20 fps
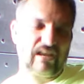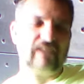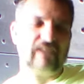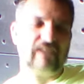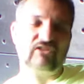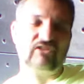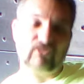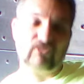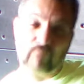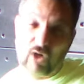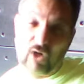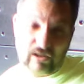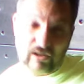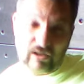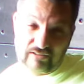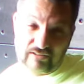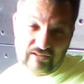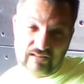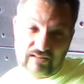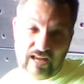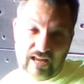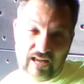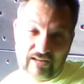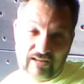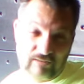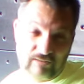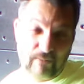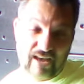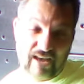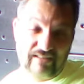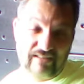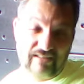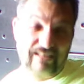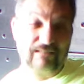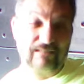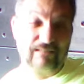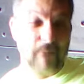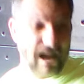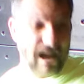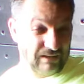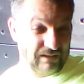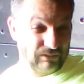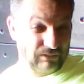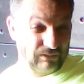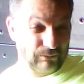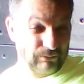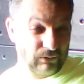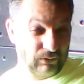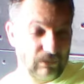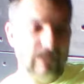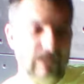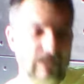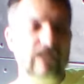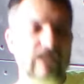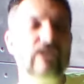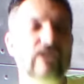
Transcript: as small a space as possible